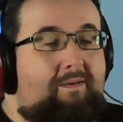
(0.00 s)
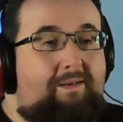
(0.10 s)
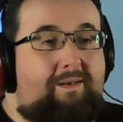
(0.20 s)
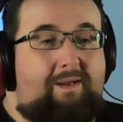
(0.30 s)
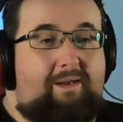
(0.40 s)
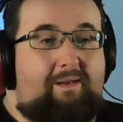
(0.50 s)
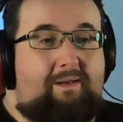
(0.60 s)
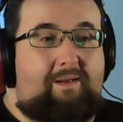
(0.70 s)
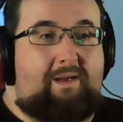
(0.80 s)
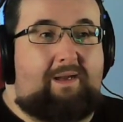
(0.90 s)
Yeah,
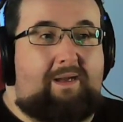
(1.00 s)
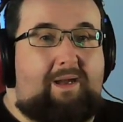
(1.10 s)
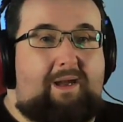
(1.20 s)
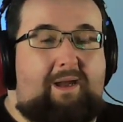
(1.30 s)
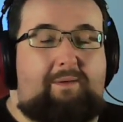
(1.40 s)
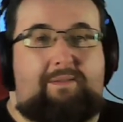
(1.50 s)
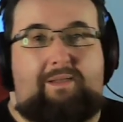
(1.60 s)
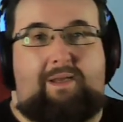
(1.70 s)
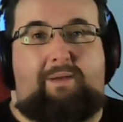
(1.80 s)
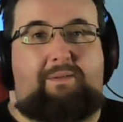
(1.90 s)
I
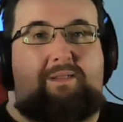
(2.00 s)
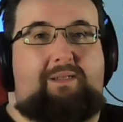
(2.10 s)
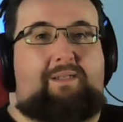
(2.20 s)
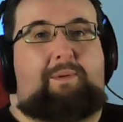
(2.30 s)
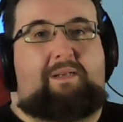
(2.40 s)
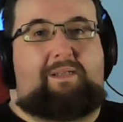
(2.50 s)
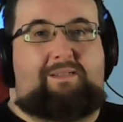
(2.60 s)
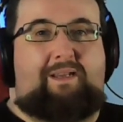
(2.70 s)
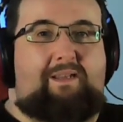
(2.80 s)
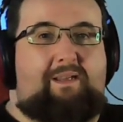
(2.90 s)
was just about to
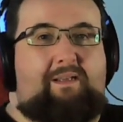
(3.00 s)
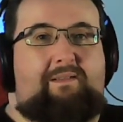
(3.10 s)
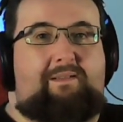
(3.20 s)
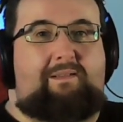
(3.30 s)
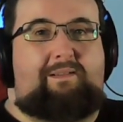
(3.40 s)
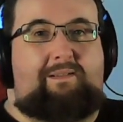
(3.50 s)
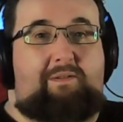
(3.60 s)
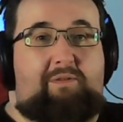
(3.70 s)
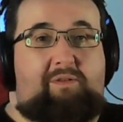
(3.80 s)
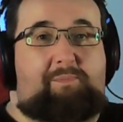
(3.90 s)
say that.
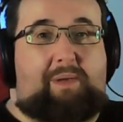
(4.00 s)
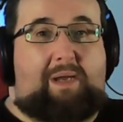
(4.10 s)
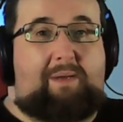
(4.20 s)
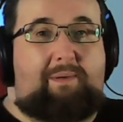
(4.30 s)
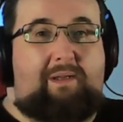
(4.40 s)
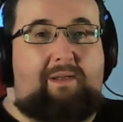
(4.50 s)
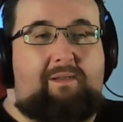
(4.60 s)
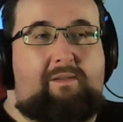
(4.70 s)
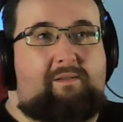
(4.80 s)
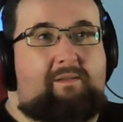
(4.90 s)
They're using
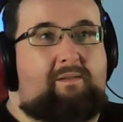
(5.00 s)
biplanes?